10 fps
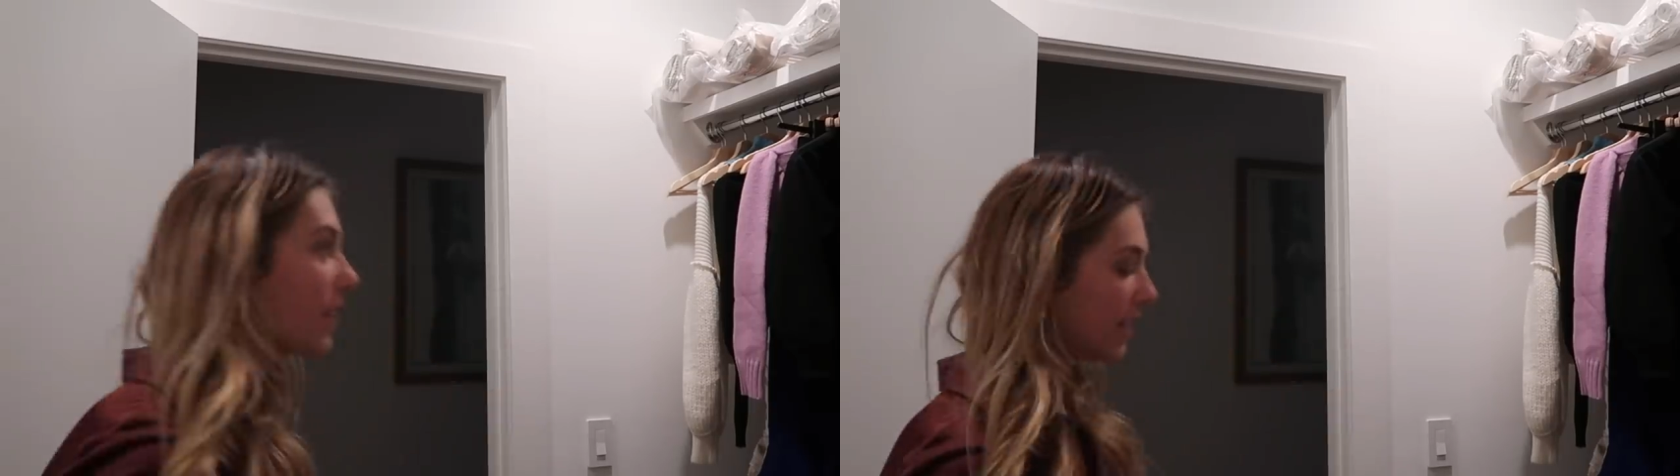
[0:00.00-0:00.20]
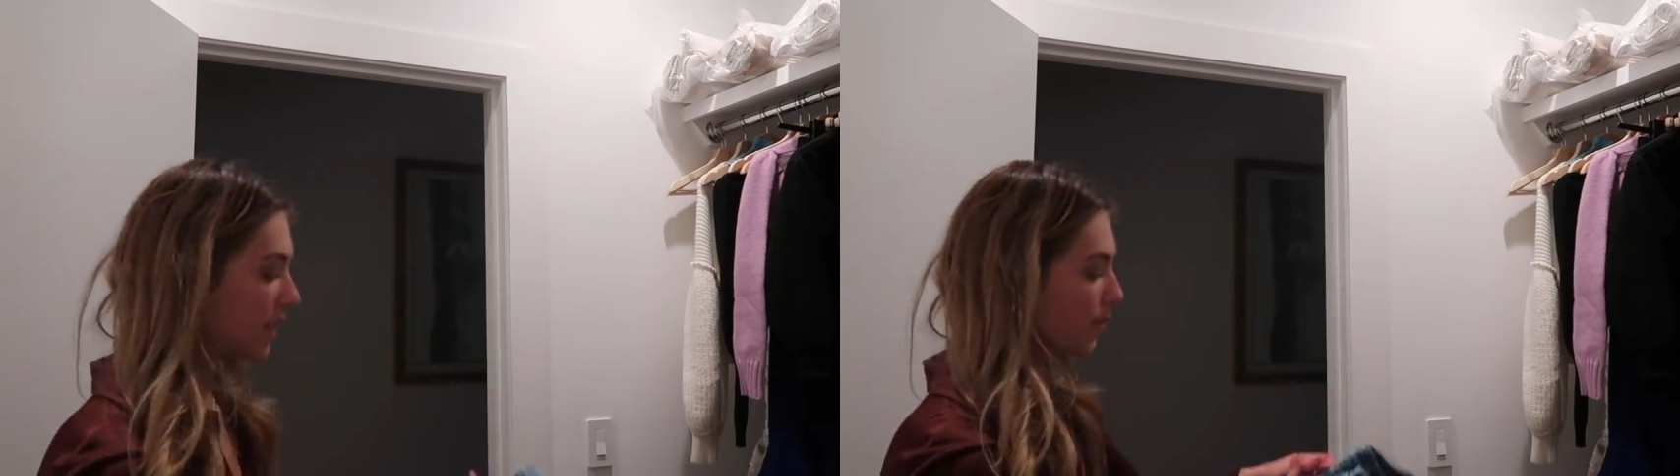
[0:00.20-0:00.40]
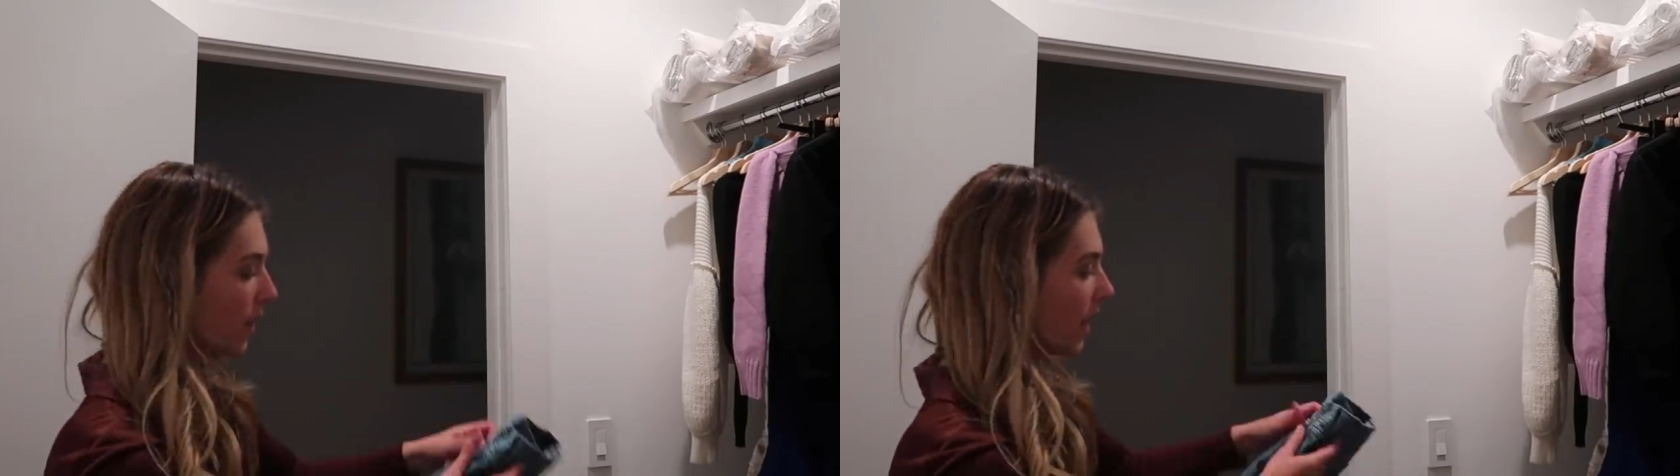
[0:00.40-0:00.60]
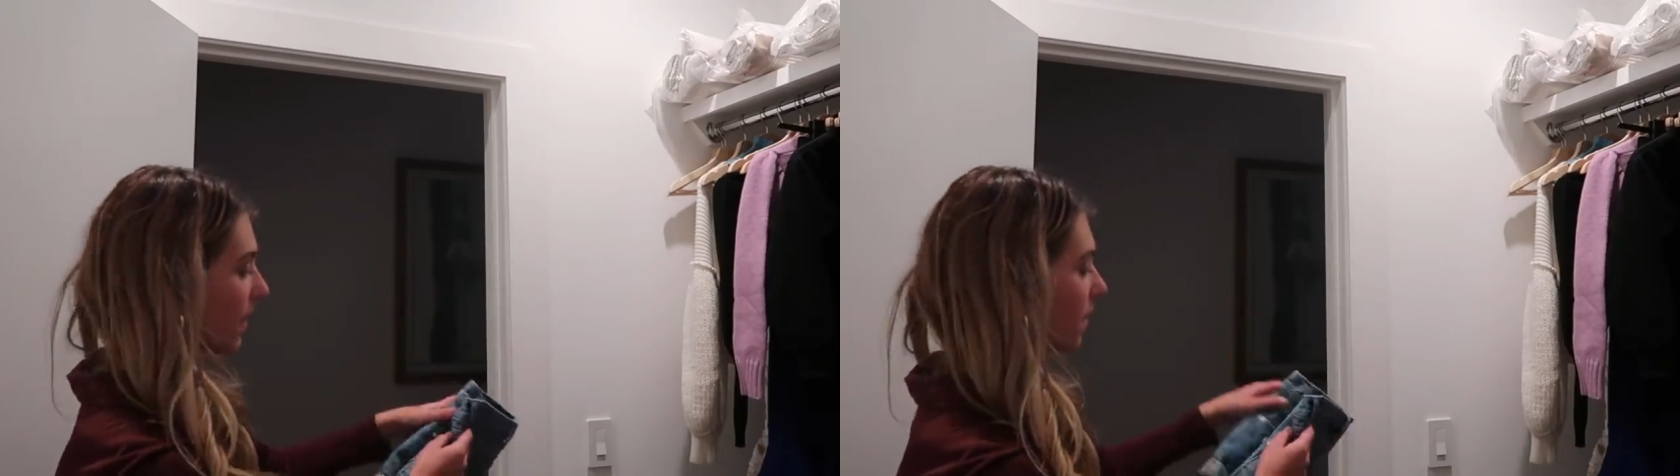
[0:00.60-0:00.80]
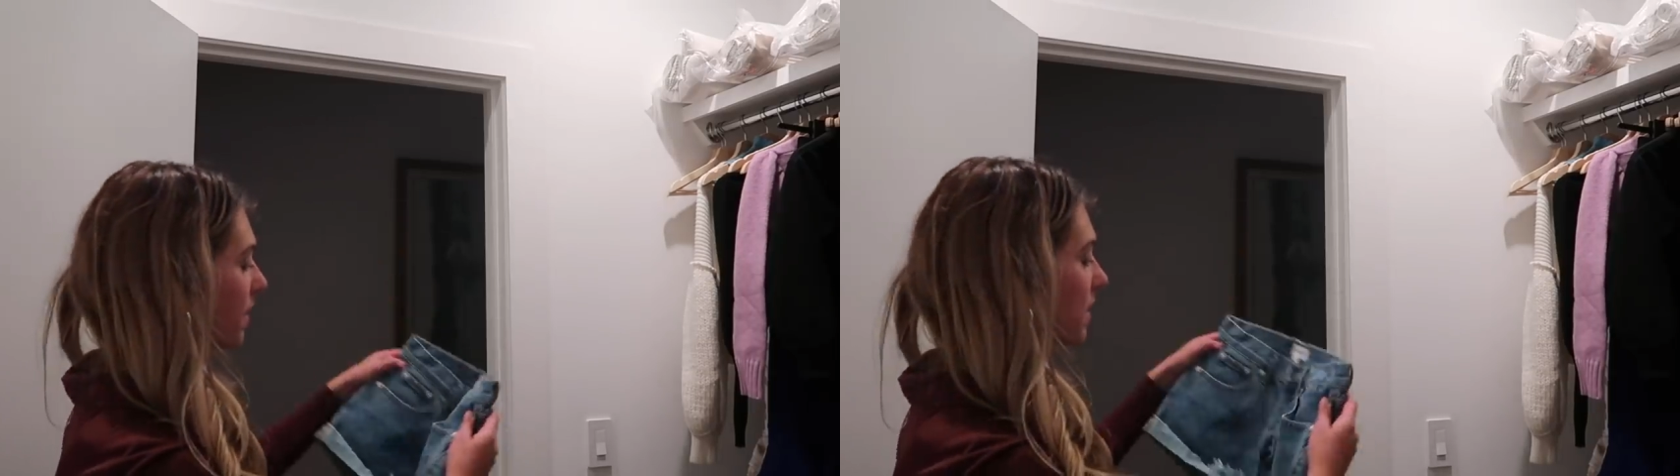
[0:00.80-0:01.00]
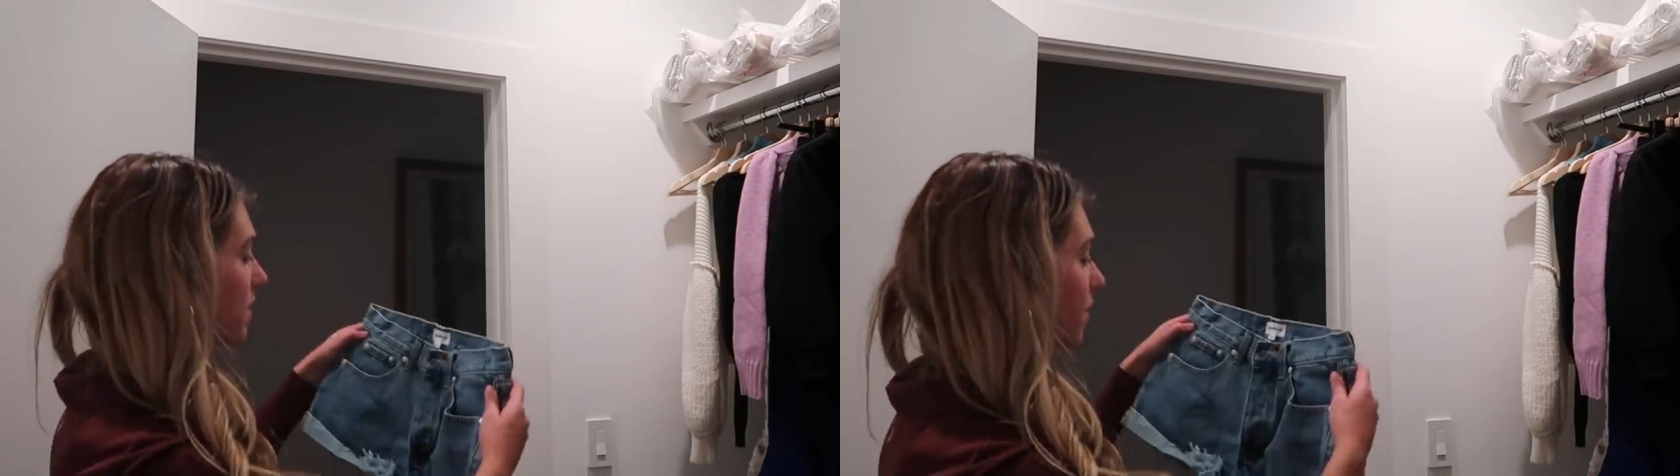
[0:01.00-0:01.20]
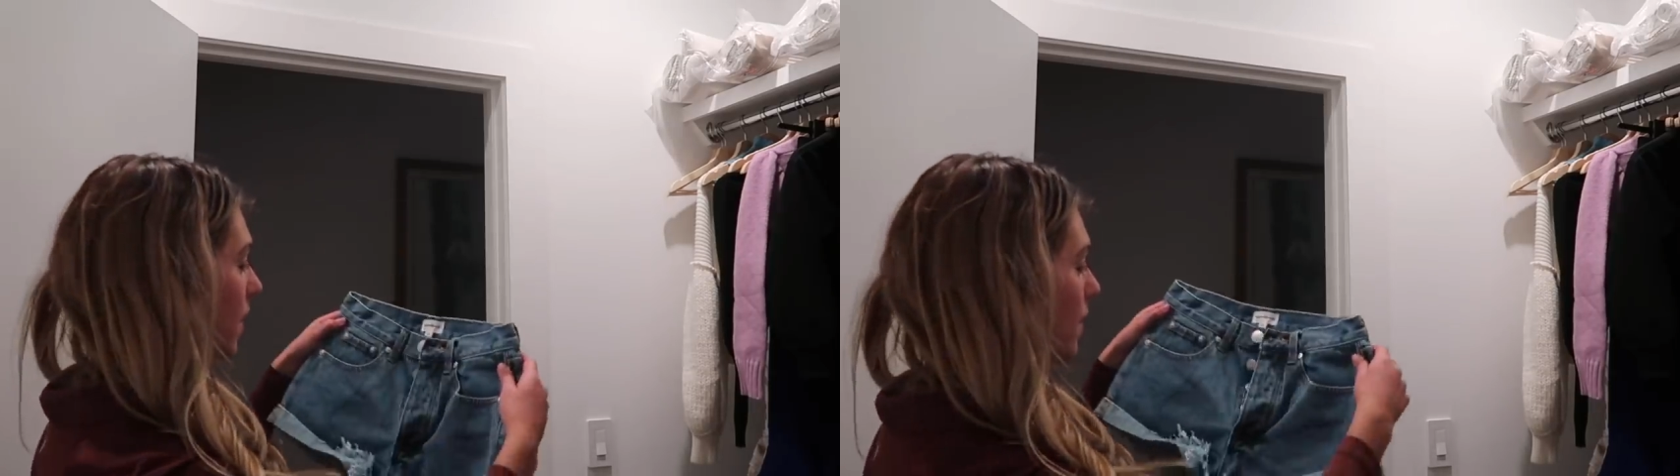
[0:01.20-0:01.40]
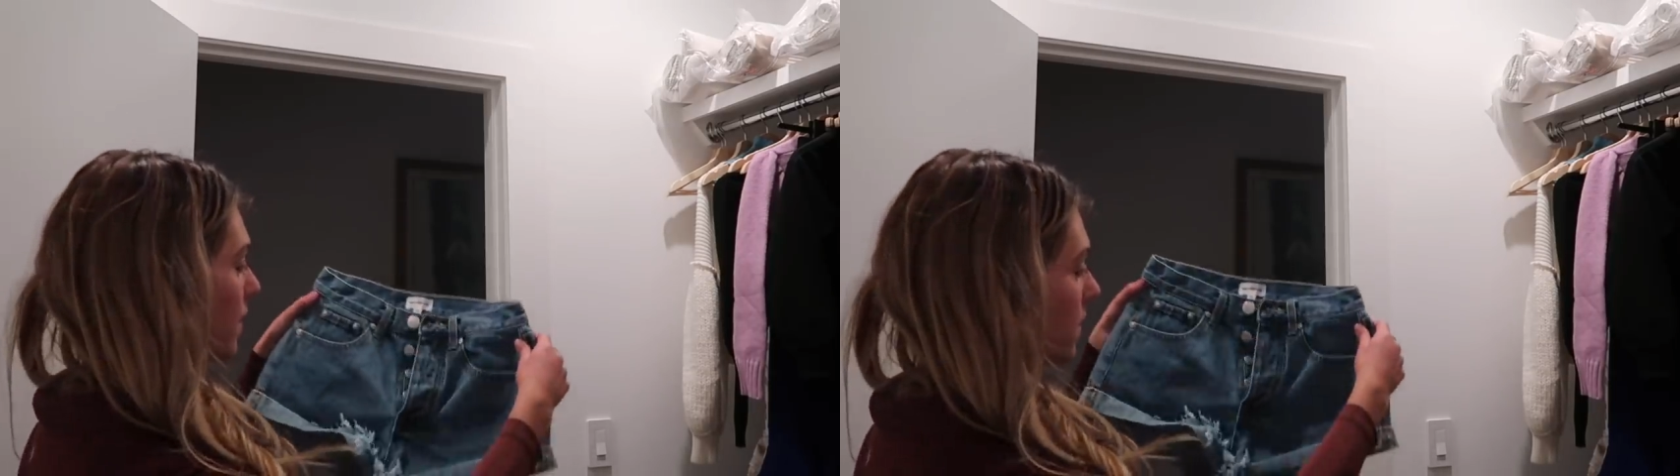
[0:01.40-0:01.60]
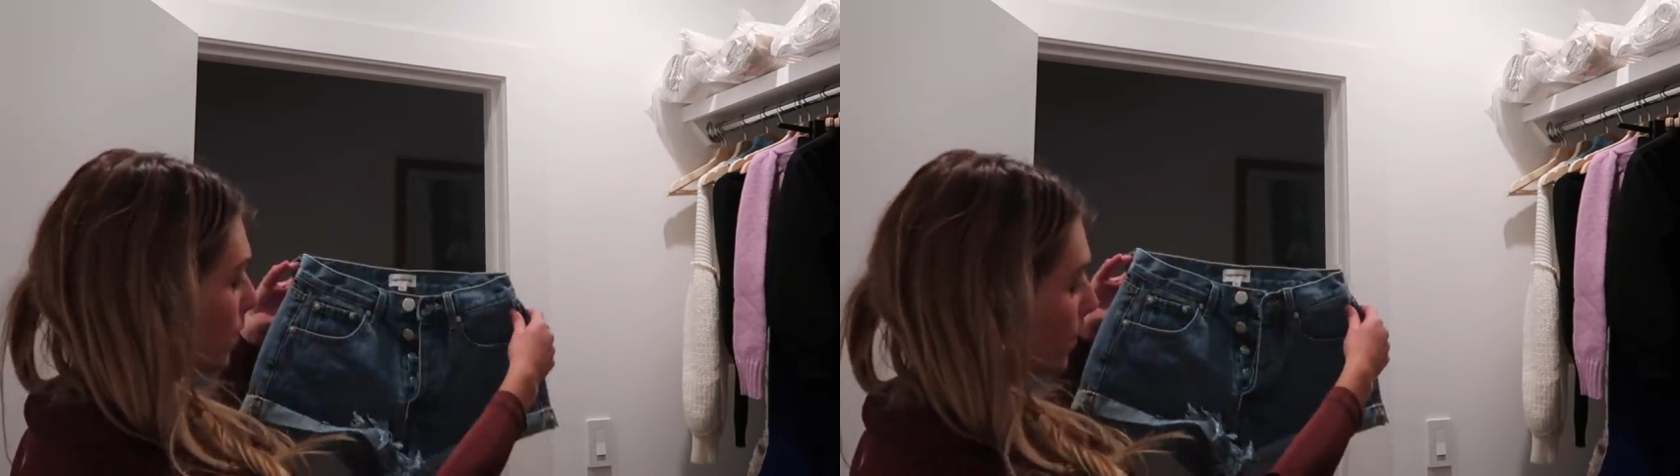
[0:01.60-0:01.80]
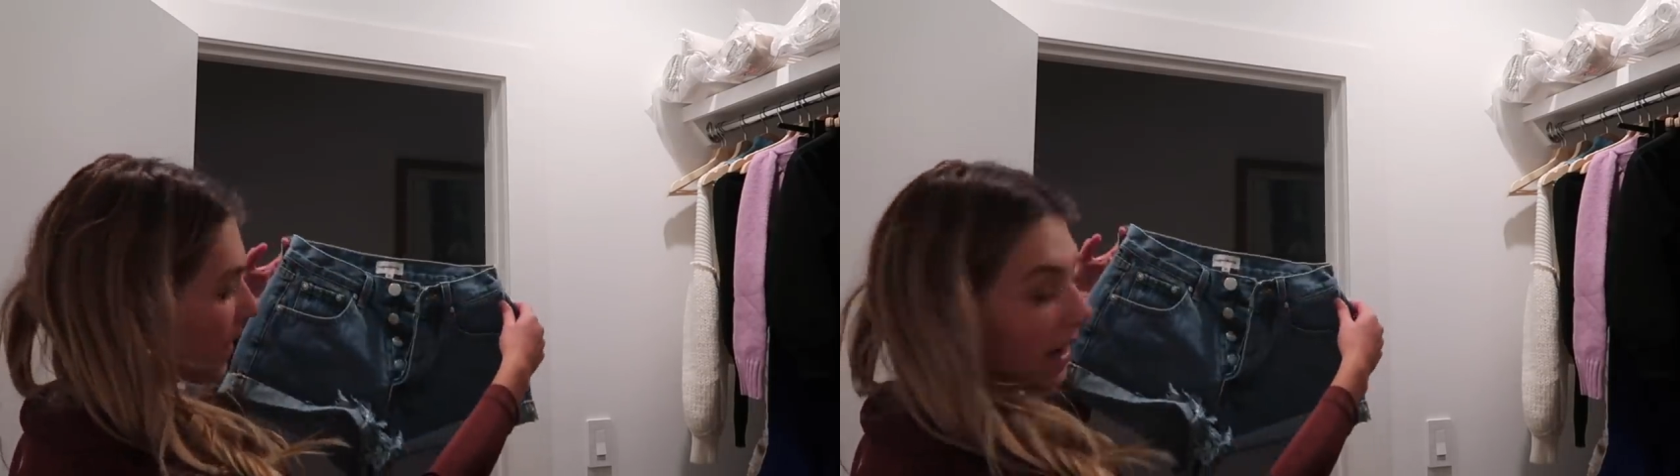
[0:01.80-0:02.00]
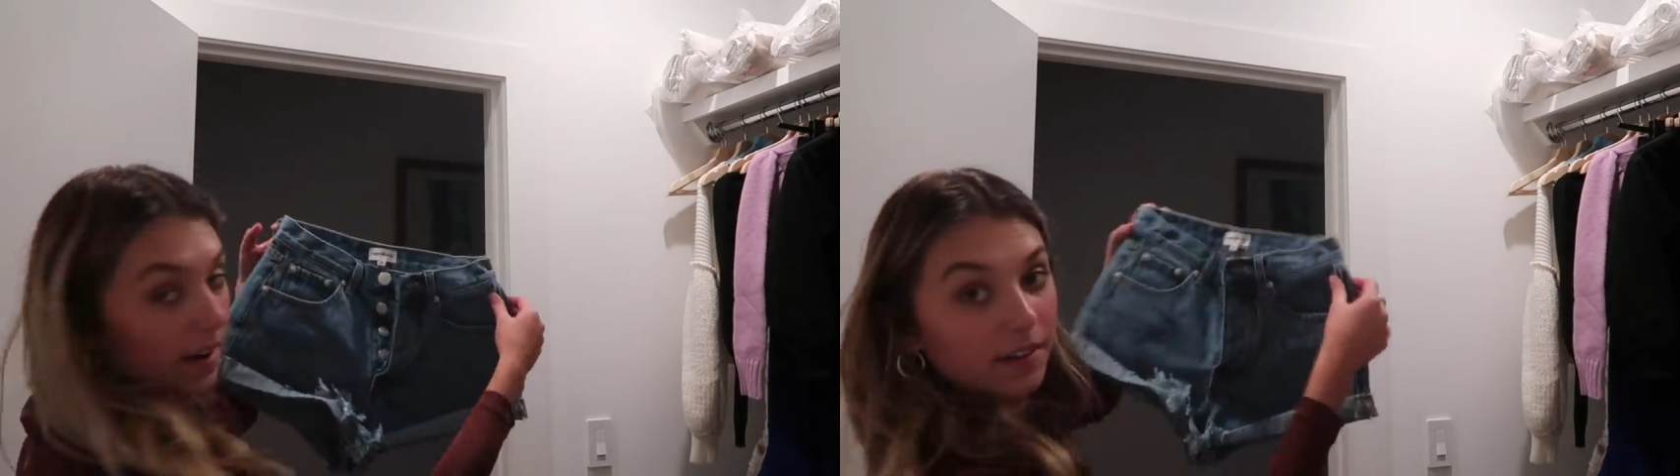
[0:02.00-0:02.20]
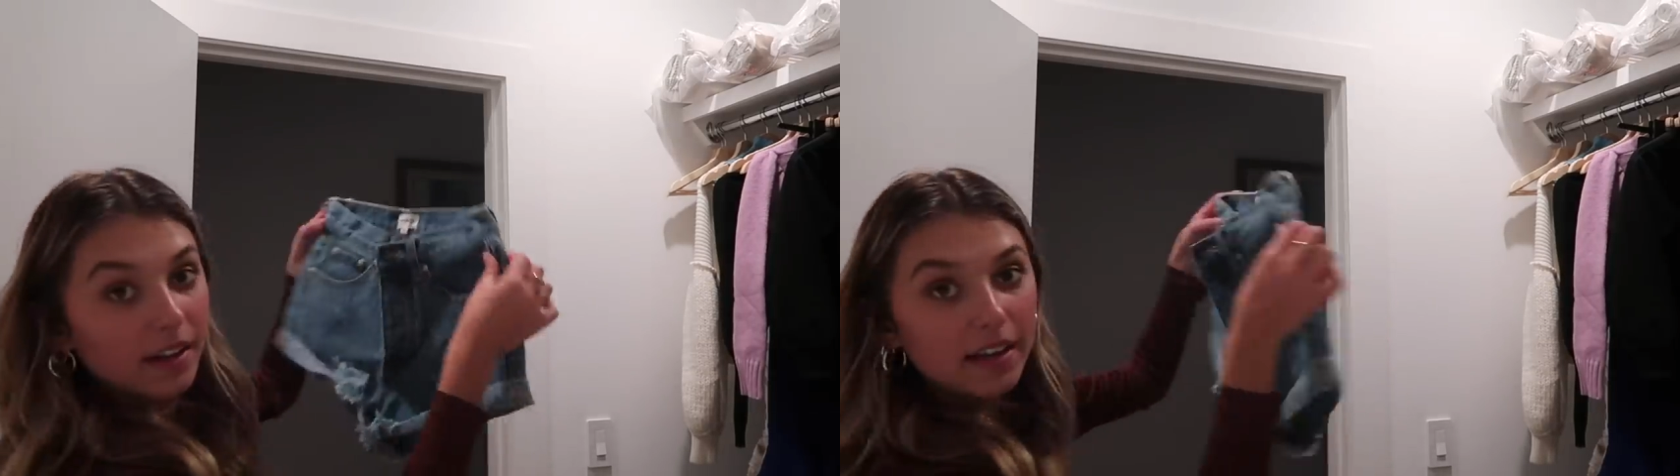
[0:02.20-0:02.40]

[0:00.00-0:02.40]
these, but I got these from Superdown,